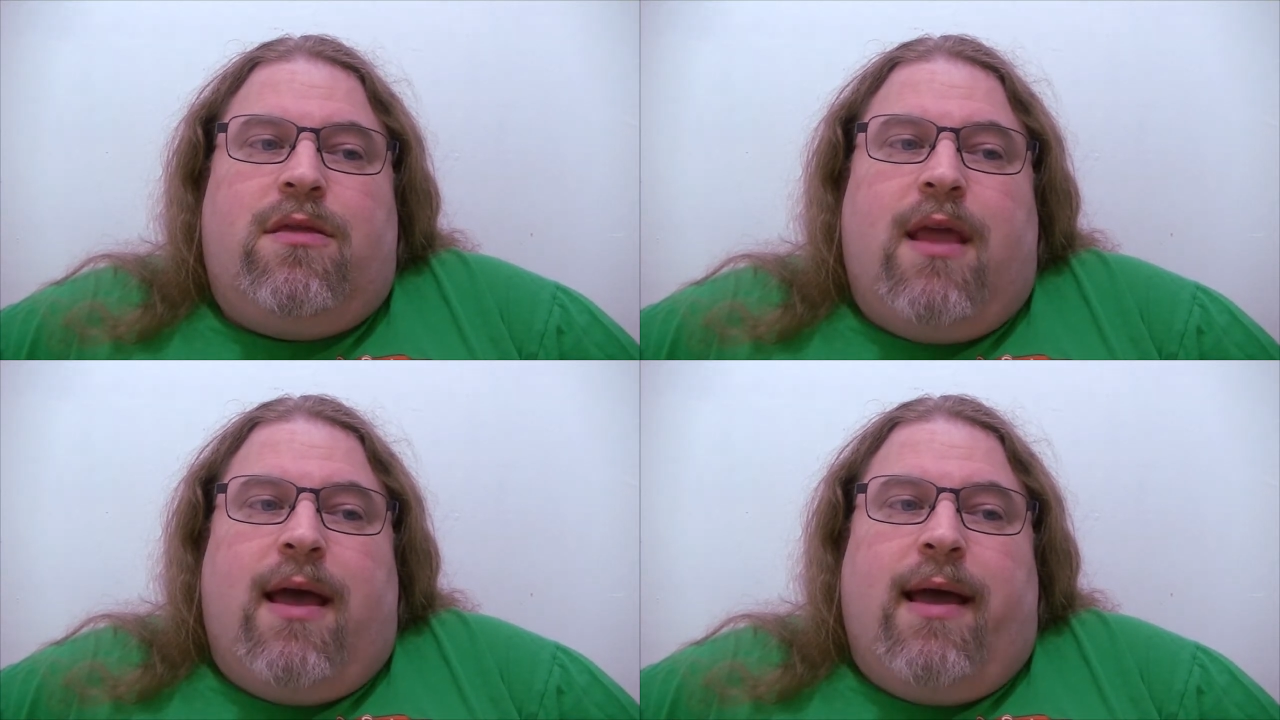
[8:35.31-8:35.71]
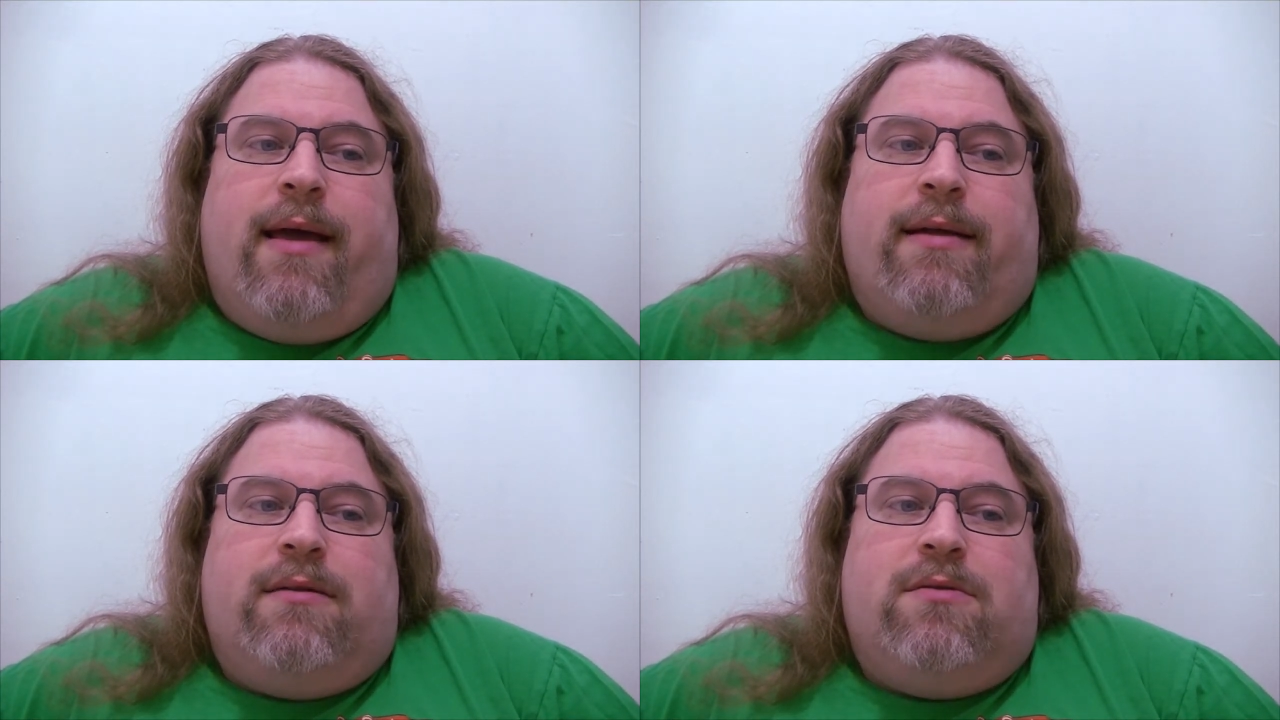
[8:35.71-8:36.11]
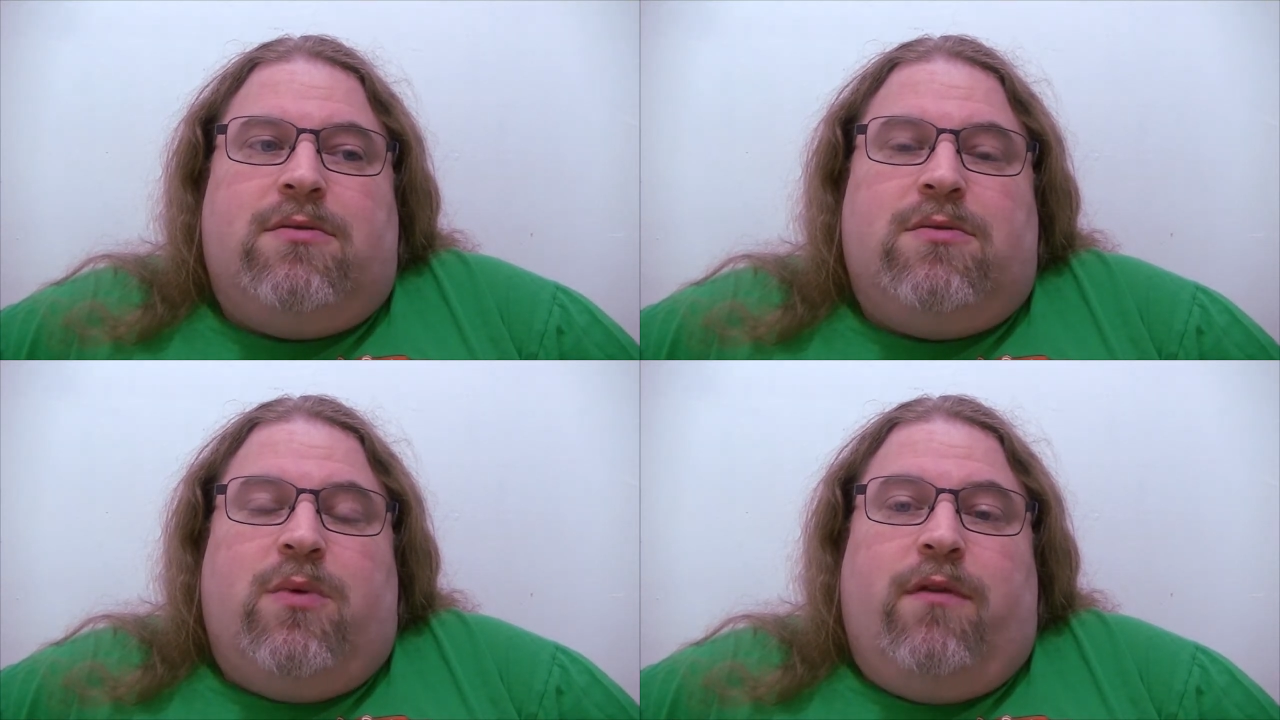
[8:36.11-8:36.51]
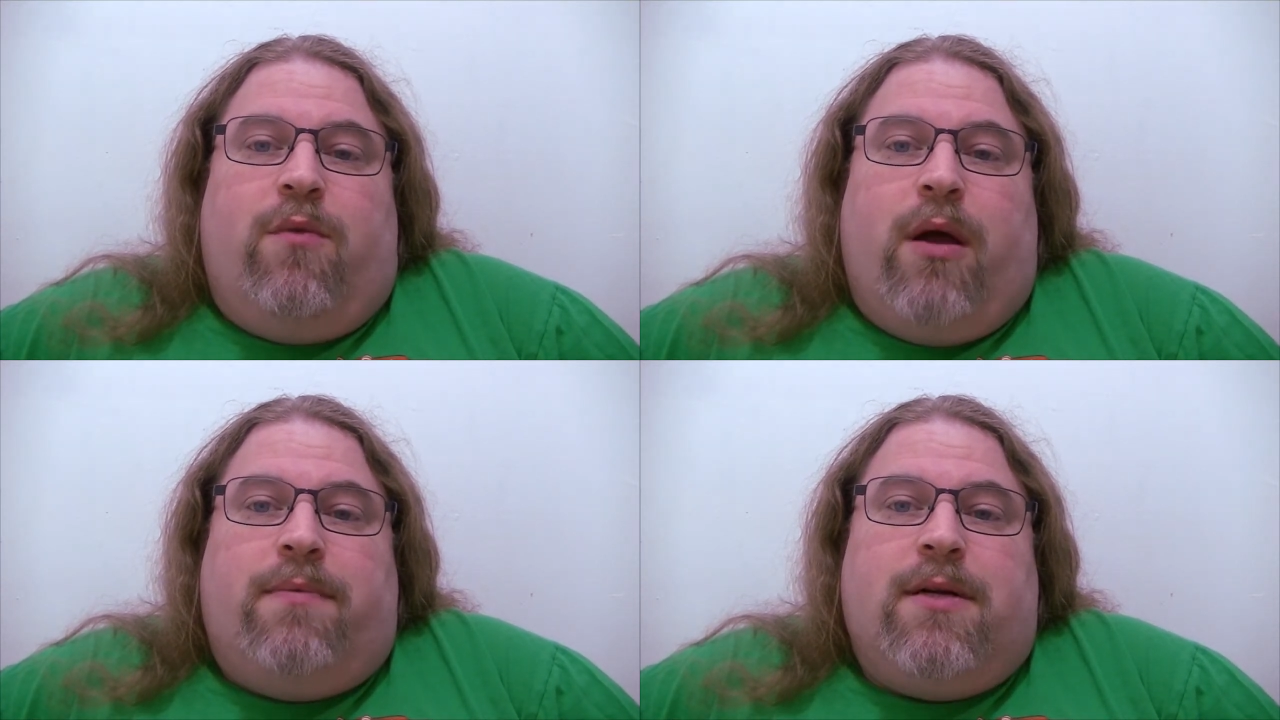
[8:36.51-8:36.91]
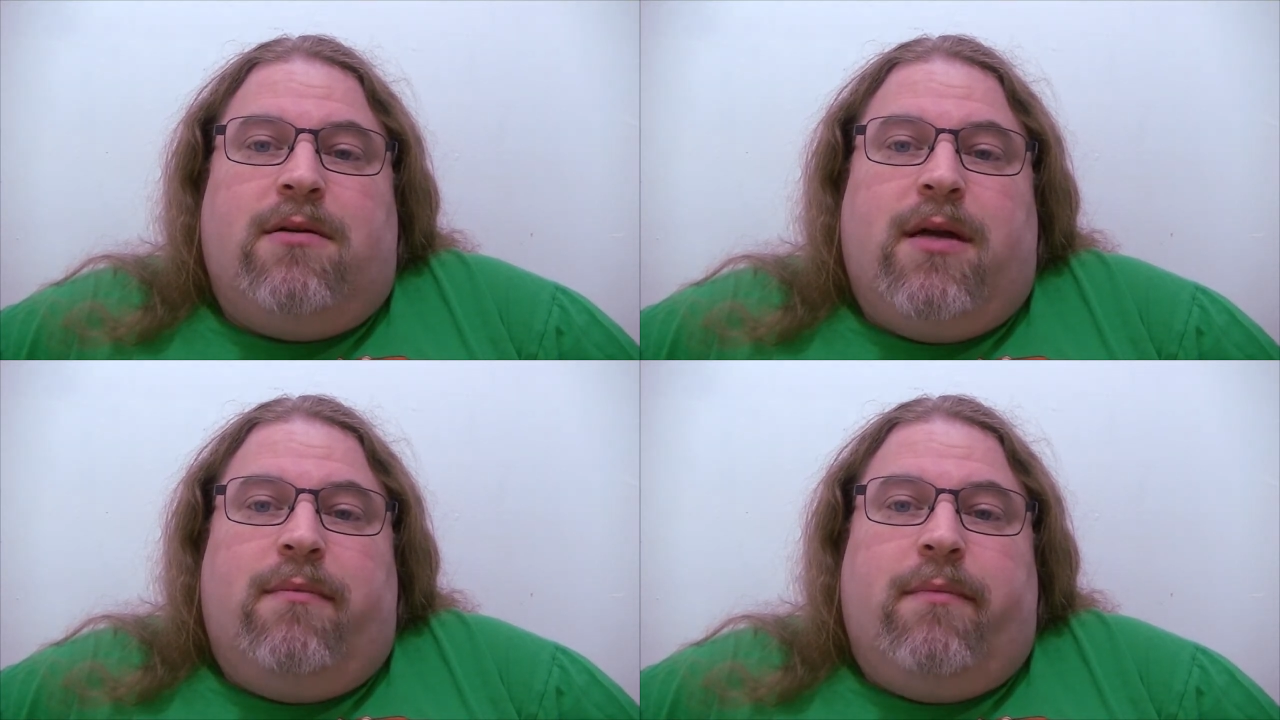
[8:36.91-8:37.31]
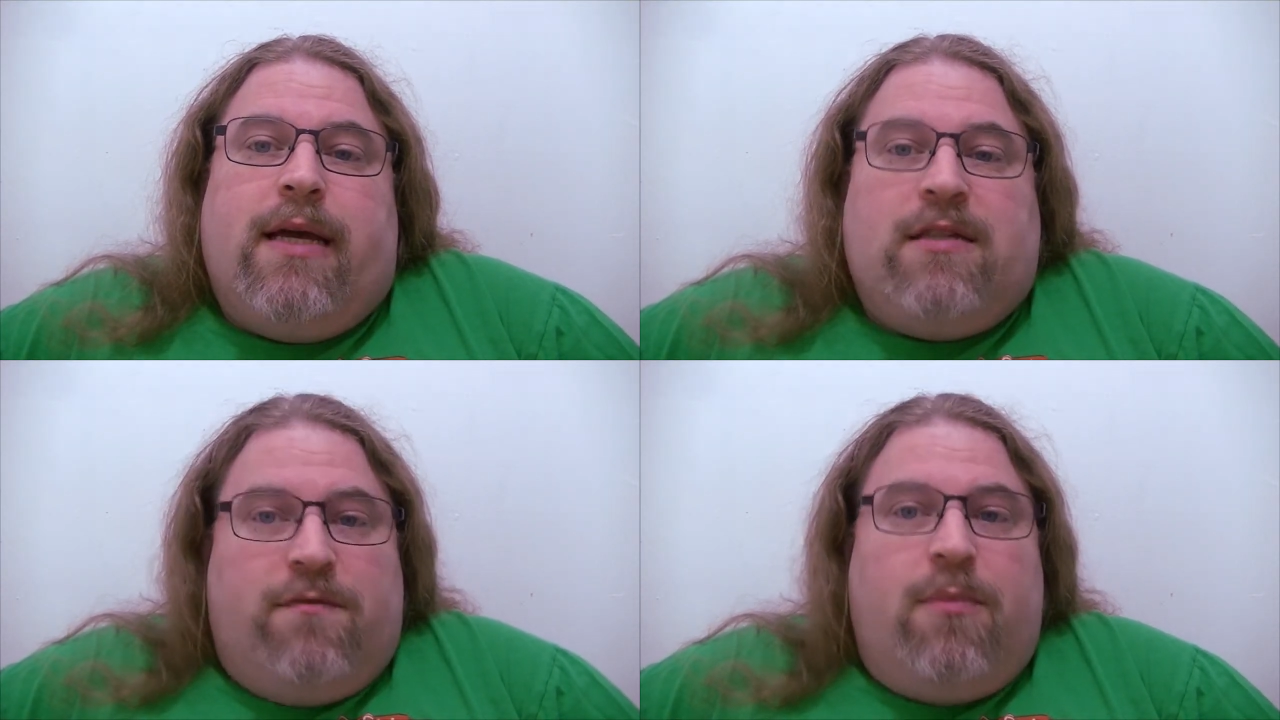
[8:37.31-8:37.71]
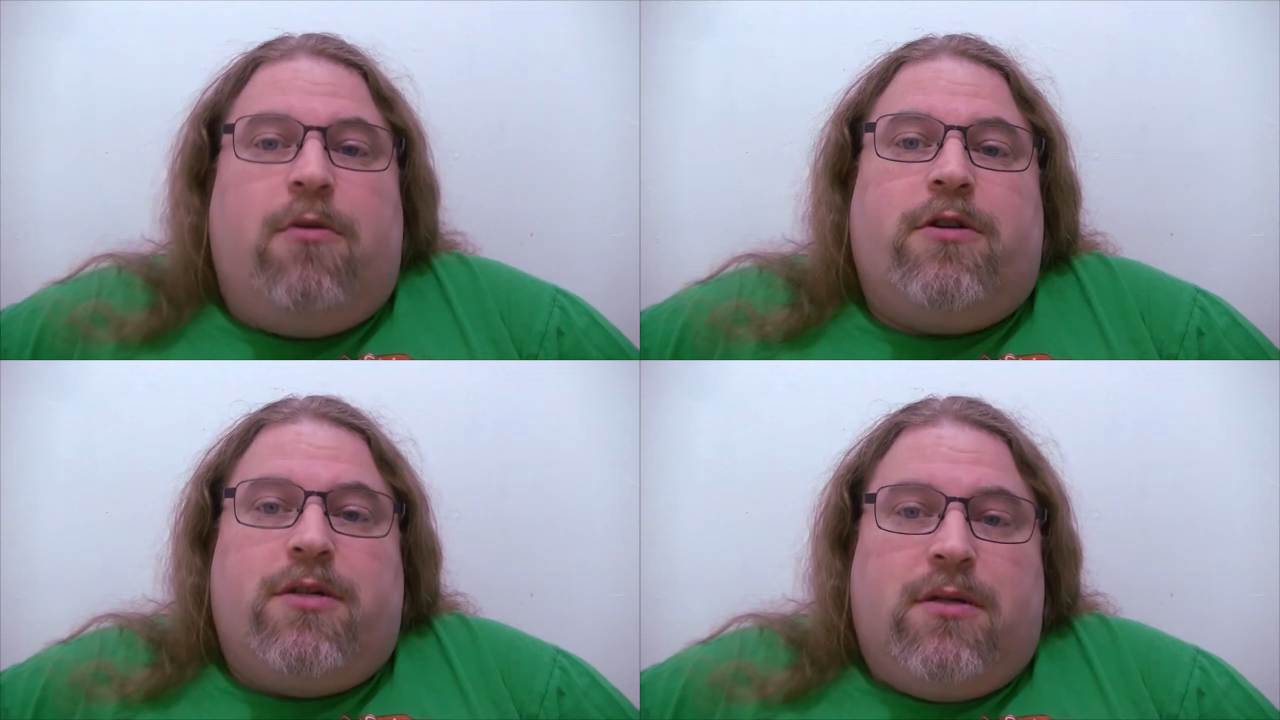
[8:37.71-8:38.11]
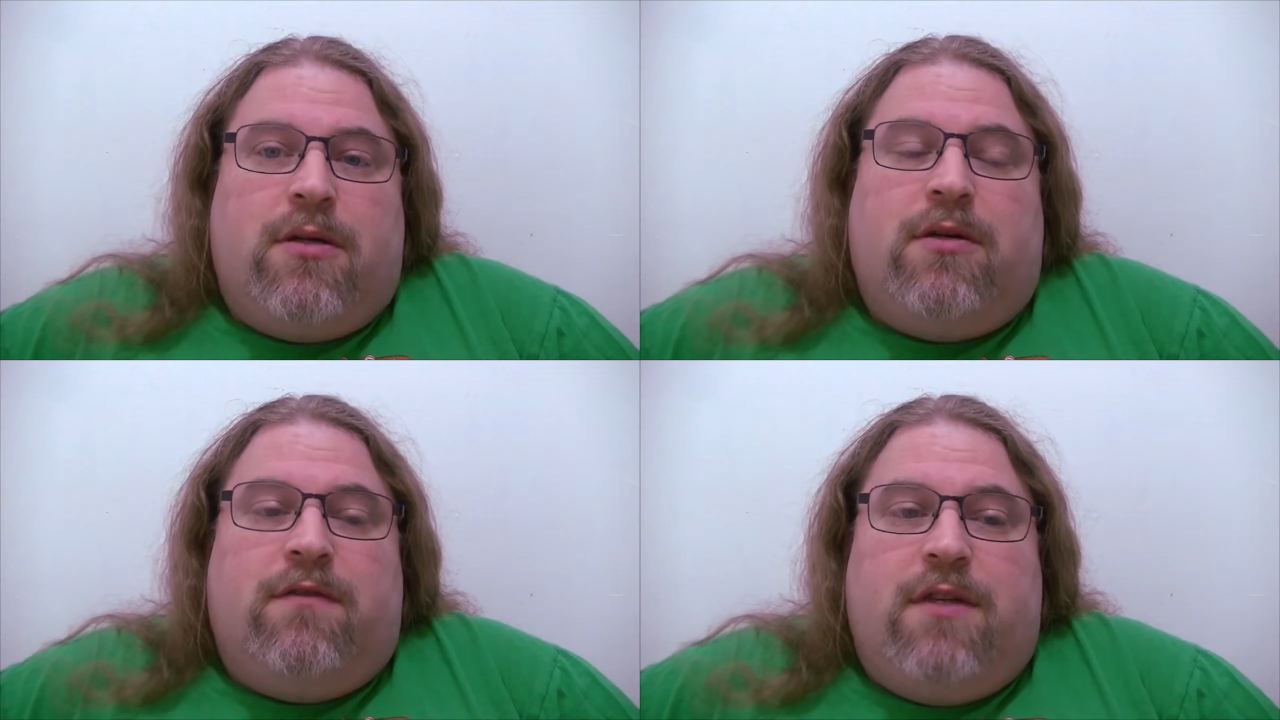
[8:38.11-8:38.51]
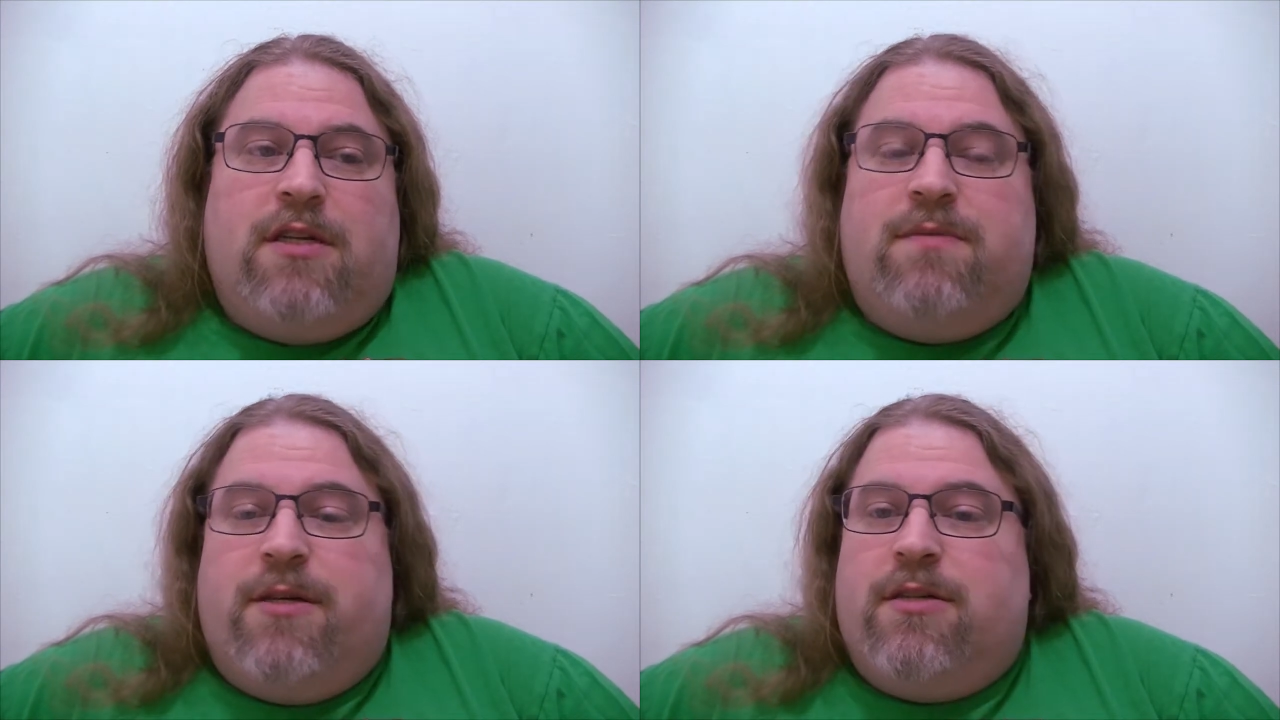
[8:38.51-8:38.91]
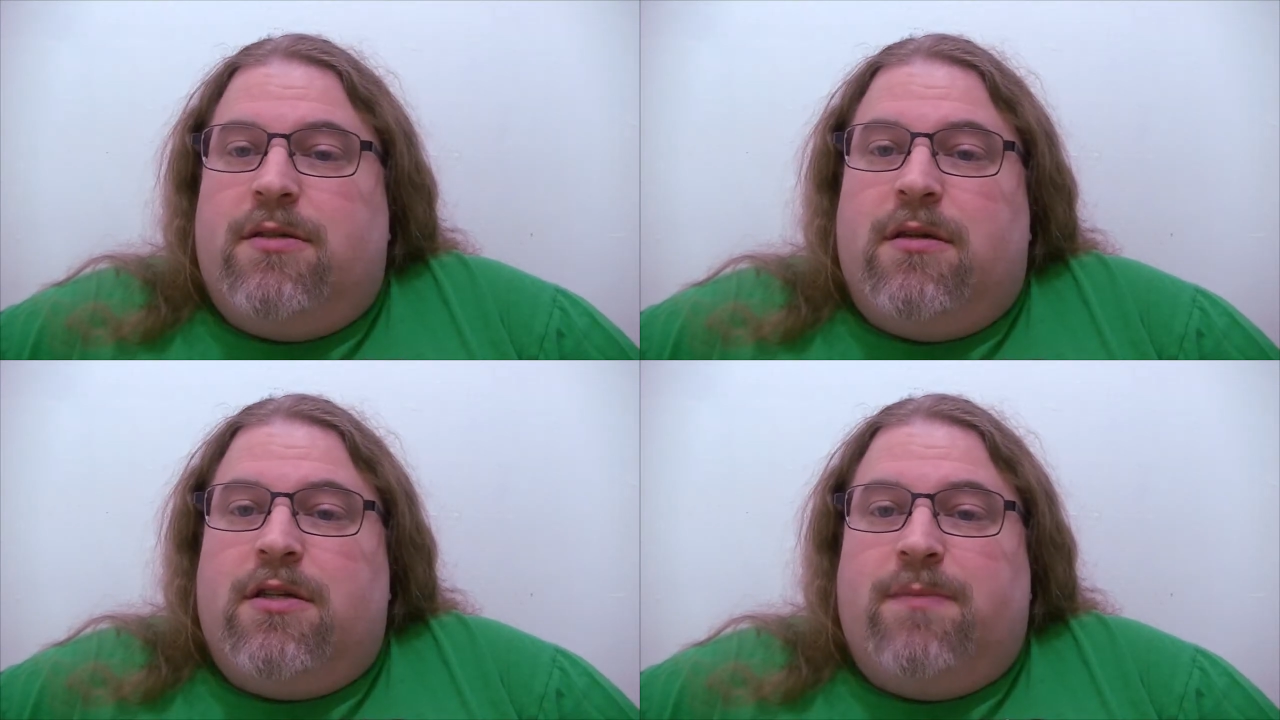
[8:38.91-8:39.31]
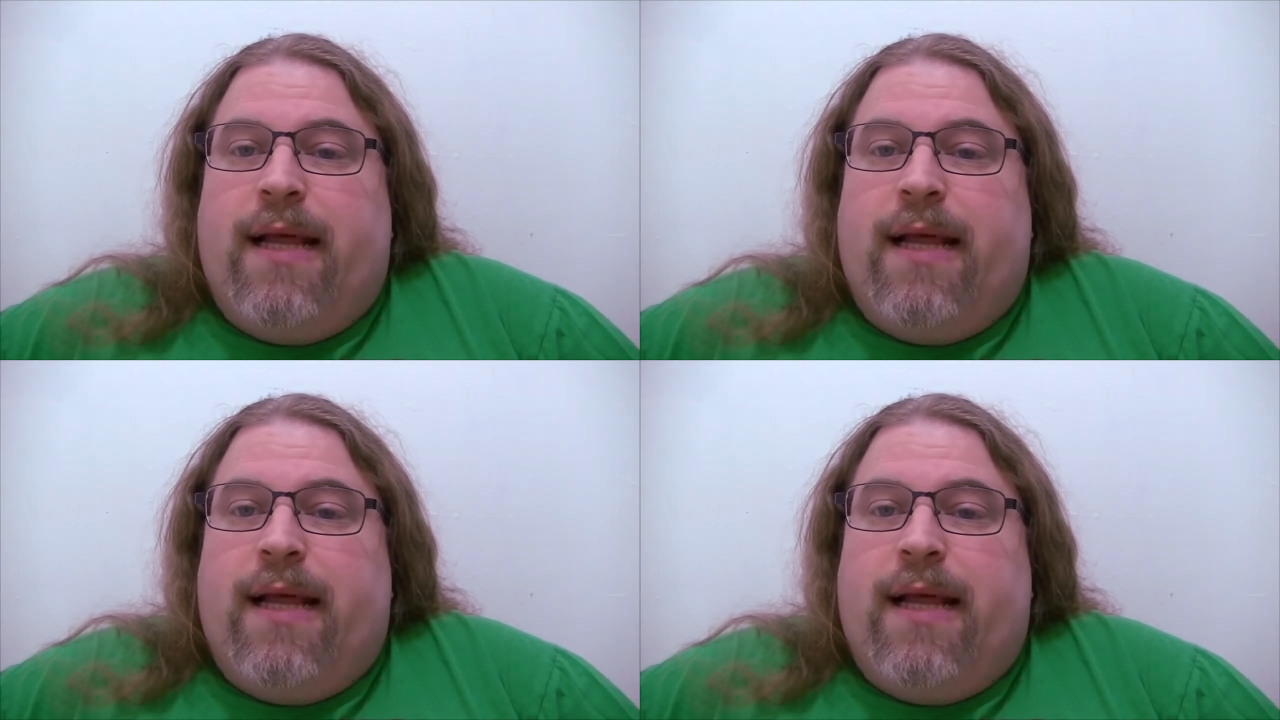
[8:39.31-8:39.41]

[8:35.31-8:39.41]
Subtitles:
And we've wiped out a massive proportion of the species on this